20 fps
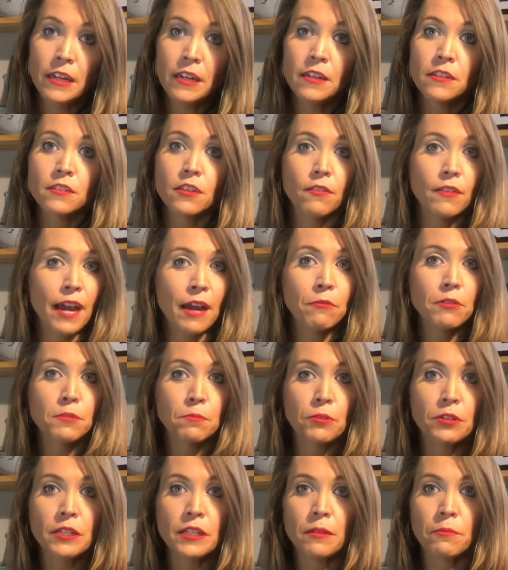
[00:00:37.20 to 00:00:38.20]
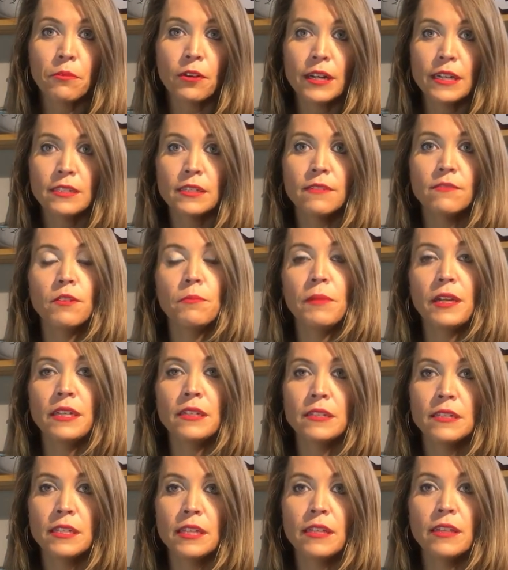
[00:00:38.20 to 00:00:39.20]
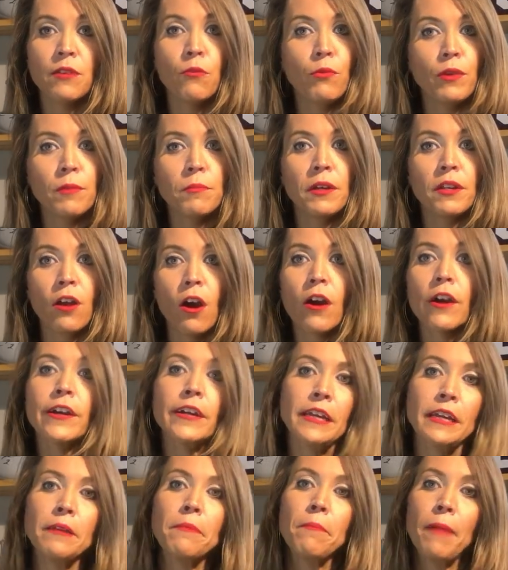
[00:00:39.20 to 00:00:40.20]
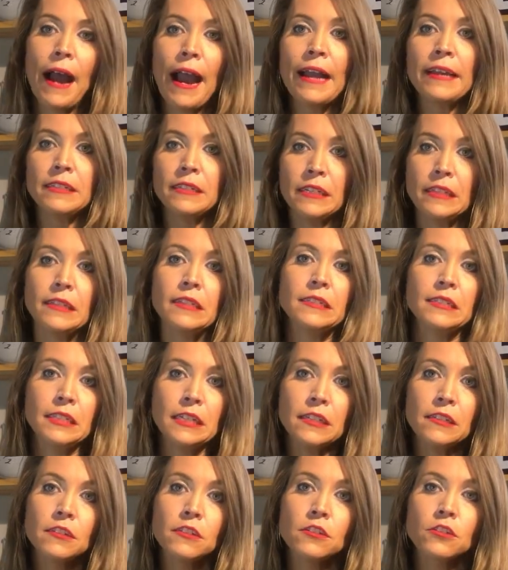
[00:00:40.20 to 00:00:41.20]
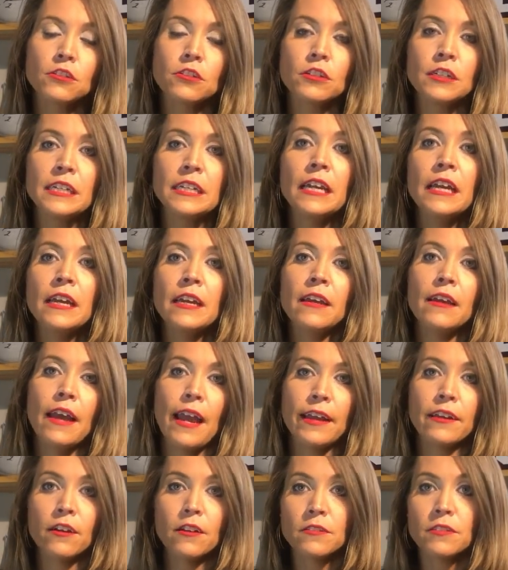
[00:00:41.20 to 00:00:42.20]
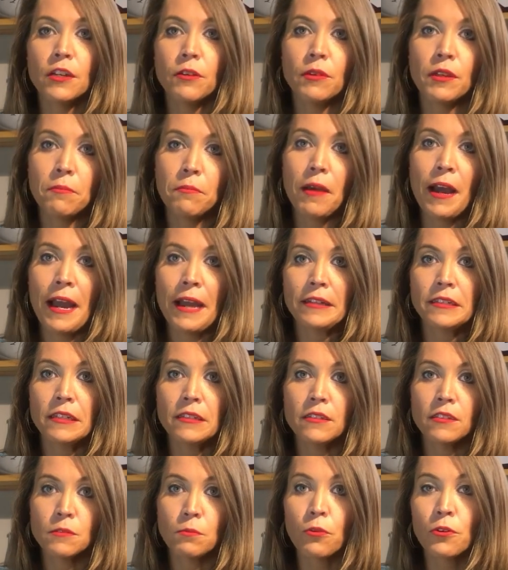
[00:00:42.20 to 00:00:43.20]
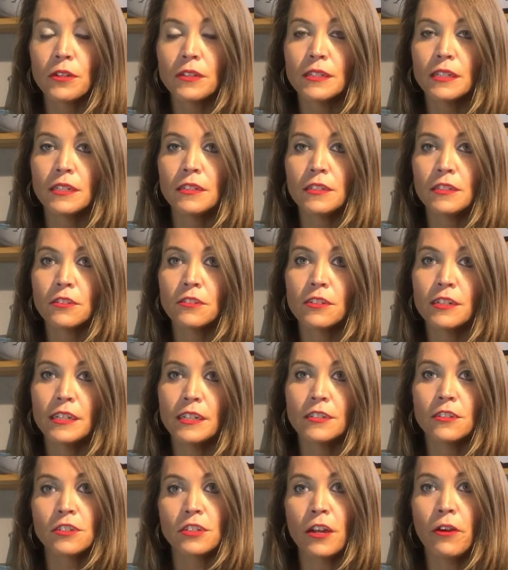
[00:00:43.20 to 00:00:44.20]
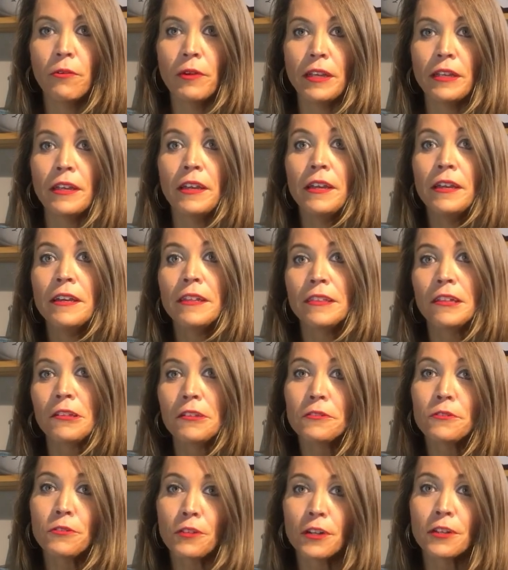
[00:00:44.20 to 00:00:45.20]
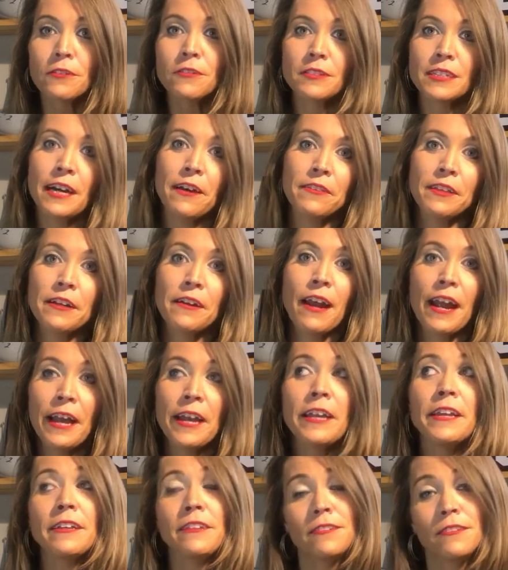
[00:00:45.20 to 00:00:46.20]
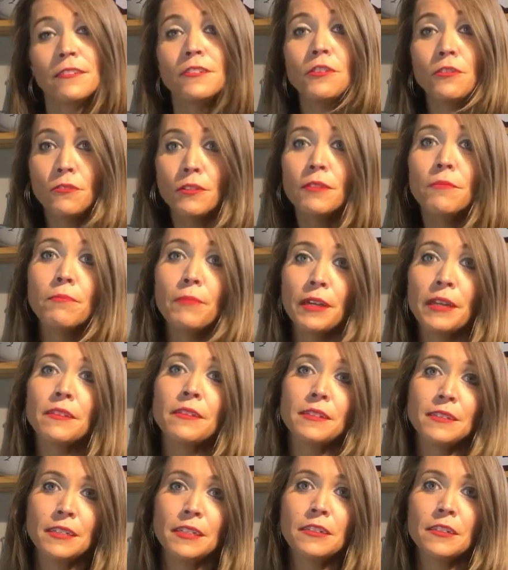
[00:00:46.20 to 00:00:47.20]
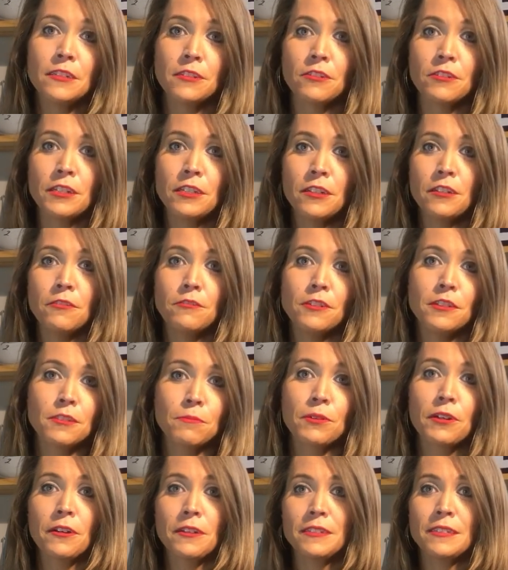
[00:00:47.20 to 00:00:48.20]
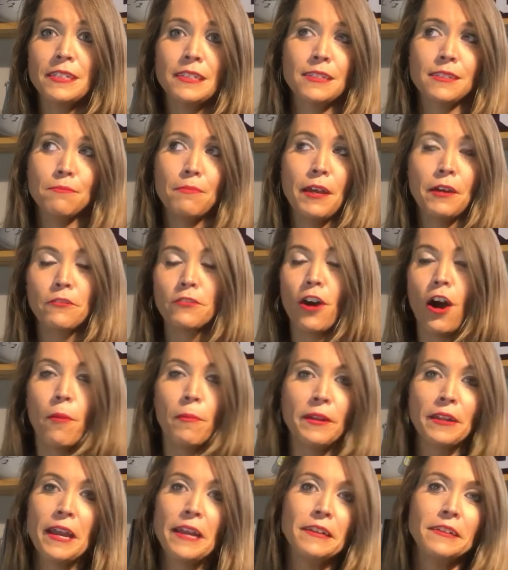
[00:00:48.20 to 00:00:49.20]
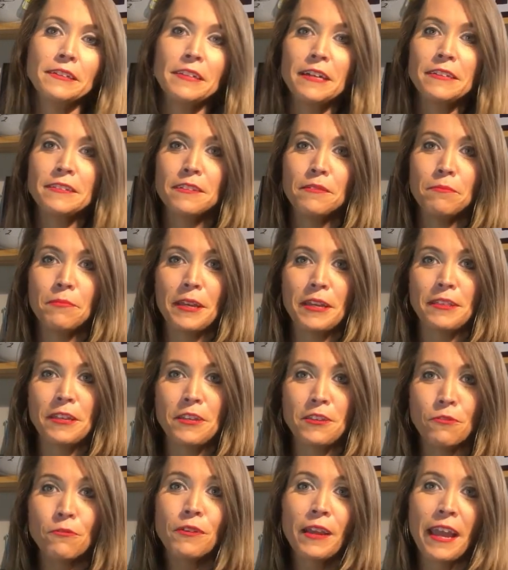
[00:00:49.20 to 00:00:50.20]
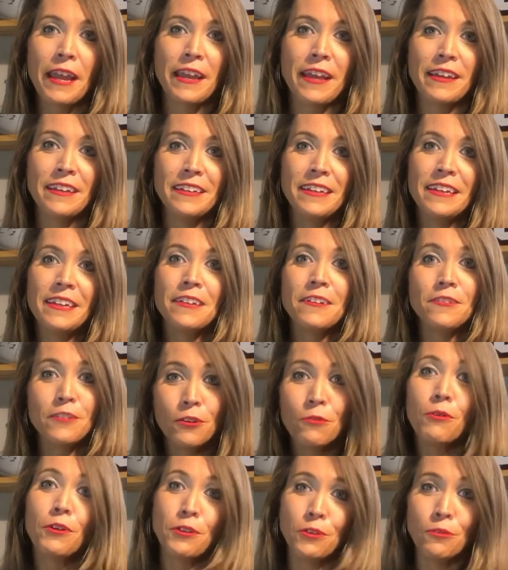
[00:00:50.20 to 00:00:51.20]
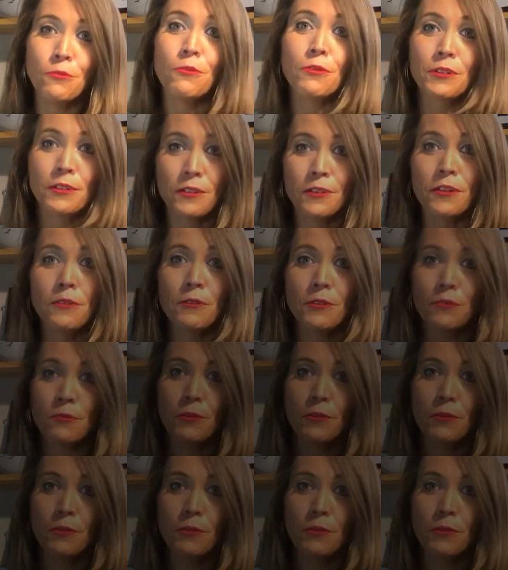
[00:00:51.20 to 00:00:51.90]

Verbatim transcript: So that was pretty impressive to me to see that women are impacting this industry and also impacting the sports industry and showing the little girls out there, hey, you can be in this industry too. Just because it's male dominated doesn't mean that you can't do what you want to do as